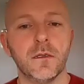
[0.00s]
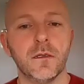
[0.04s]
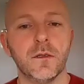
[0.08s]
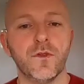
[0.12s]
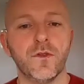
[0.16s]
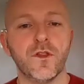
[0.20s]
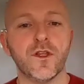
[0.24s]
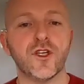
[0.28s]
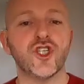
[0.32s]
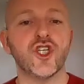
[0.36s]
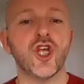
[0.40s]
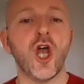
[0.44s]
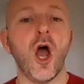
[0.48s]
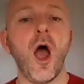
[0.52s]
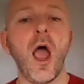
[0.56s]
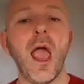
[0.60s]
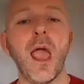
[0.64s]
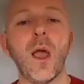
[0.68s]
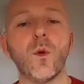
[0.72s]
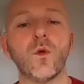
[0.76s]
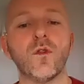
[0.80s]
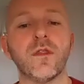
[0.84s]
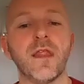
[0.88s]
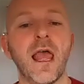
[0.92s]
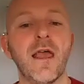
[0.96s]
The
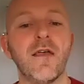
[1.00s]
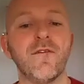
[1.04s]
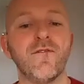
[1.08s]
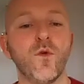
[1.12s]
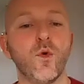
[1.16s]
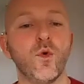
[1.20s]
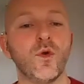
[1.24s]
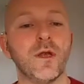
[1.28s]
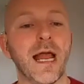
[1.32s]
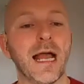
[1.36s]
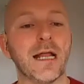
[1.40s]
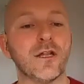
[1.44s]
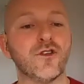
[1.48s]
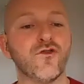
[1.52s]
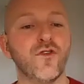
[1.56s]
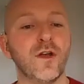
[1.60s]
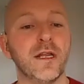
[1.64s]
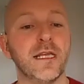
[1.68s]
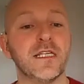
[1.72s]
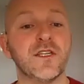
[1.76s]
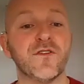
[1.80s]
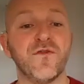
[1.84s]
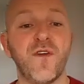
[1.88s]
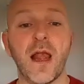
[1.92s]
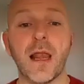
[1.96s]
child therefore naturally
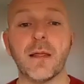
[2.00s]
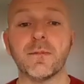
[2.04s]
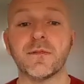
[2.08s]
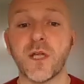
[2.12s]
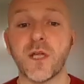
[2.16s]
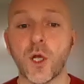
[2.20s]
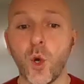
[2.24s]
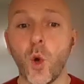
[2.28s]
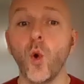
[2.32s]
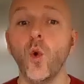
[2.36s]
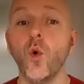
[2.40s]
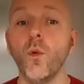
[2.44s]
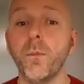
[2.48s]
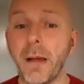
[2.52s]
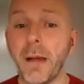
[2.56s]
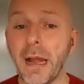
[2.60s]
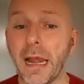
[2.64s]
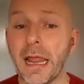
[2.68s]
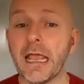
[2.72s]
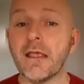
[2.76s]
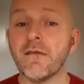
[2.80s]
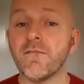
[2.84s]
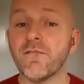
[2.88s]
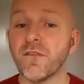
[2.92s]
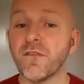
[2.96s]
develops a core
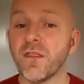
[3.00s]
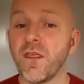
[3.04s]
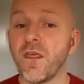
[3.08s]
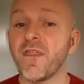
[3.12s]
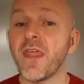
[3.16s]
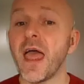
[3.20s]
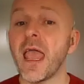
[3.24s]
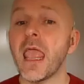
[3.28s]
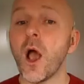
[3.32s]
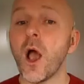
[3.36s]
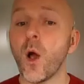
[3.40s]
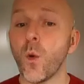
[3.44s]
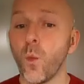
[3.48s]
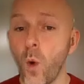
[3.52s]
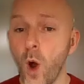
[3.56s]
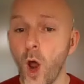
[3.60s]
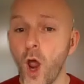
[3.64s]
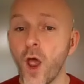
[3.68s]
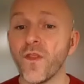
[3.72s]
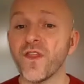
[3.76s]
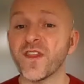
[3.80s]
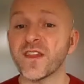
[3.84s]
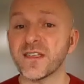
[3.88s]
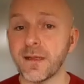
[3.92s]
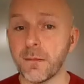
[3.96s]
belief that they are
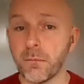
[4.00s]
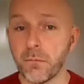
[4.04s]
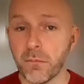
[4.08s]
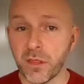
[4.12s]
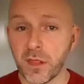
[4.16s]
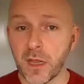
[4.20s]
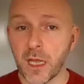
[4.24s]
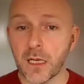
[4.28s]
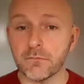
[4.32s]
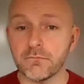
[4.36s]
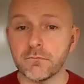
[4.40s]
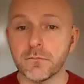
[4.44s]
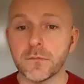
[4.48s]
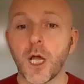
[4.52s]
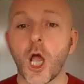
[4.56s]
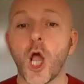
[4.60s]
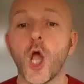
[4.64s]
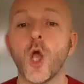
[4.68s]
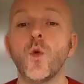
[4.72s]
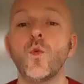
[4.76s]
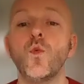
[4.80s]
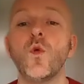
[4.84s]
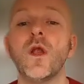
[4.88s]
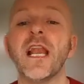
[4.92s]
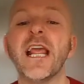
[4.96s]
worth something
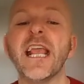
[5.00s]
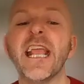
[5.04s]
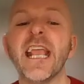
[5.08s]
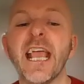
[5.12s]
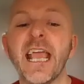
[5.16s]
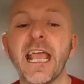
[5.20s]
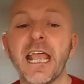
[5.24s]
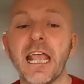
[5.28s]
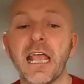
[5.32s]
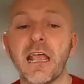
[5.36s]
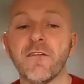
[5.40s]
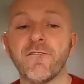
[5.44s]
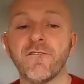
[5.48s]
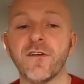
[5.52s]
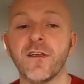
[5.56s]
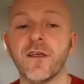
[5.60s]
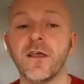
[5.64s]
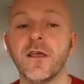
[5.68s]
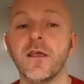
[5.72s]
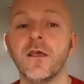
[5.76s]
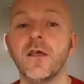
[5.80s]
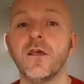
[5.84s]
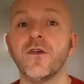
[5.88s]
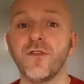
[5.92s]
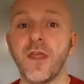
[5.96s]
only if
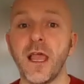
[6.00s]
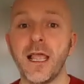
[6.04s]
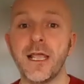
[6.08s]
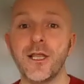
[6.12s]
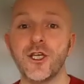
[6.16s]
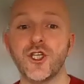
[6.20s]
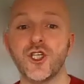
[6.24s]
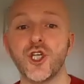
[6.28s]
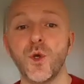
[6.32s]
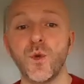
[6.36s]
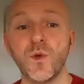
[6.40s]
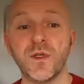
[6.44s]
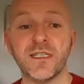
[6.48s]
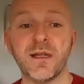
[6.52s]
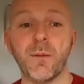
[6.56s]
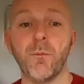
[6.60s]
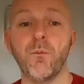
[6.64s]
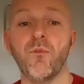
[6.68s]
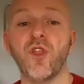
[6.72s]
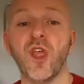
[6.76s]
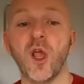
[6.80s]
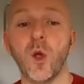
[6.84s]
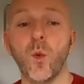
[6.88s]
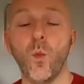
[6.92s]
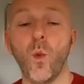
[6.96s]
they do
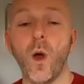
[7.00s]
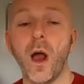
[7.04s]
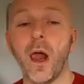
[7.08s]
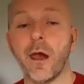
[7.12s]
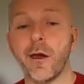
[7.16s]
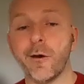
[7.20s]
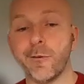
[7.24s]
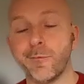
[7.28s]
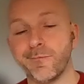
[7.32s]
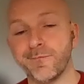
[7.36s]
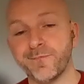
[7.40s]
something well.